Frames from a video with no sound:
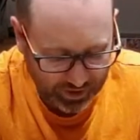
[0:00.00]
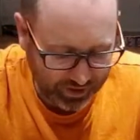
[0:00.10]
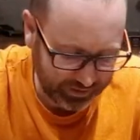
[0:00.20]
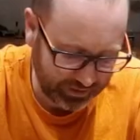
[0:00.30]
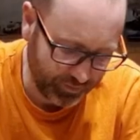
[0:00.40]

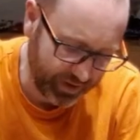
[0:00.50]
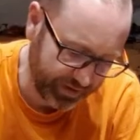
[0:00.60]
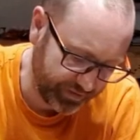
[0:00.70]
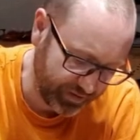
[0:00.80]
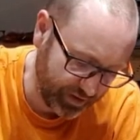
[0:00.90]
and then we
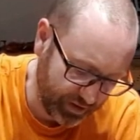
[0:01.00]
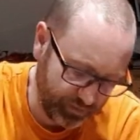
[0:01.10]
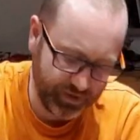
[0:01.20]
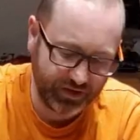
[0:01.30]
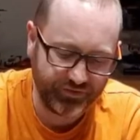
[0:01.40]
add the
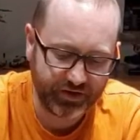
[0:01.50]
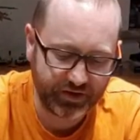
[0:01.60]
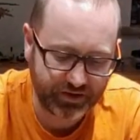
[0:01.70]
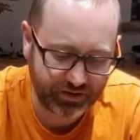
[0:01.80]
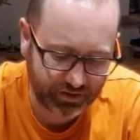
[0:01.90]

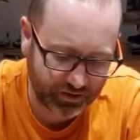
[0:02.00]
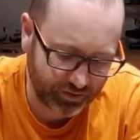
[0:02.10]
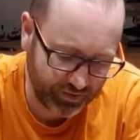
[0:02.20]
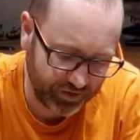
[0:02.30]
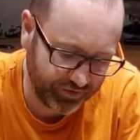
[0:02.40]

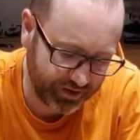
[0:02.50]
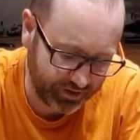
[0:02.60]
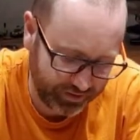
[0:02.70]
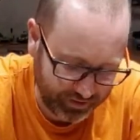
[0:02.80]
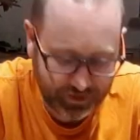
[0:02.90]

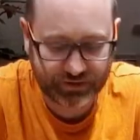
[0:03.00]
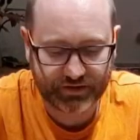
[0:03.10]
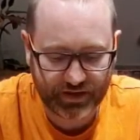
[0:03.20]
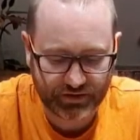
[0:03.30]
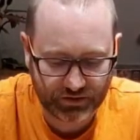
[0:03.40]
minifigure
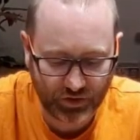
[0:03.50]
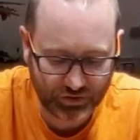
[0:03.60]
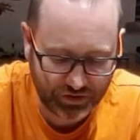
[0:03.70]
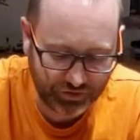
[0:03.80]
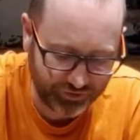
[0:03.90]
stands
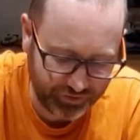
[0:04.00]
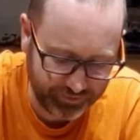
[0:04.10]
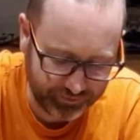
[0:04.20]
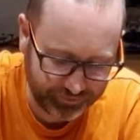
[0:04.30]
onto the front,